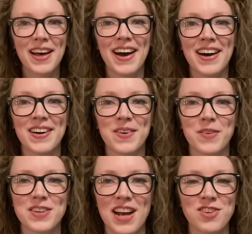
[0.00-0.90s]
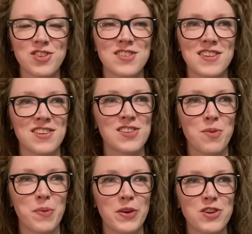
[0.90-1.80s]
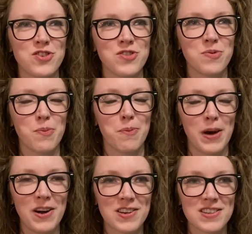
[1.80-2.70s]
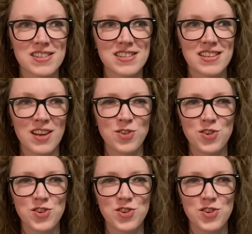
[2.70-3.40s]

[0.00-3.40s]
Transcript: or Dazzling Bookish Box and